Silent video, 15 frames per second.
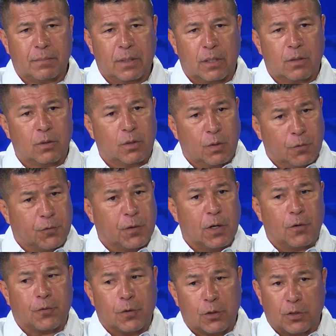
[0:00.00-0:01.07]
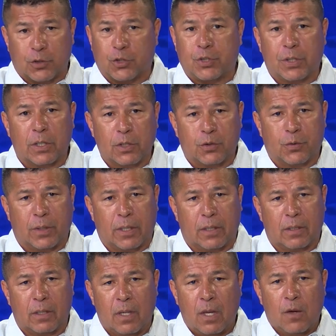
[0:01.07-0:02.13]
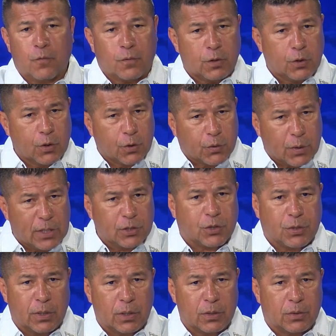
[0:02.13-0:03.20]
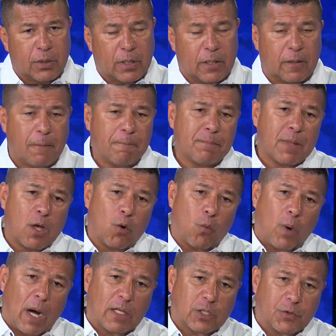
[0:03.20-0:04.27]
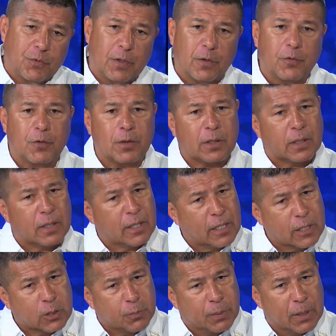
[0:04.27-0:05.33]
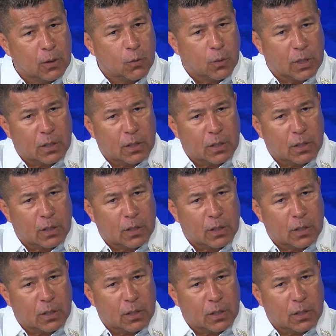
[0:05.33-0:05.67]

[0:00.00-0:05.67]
You know, your fear for your children, for your grandchildren, wives fear for their husband.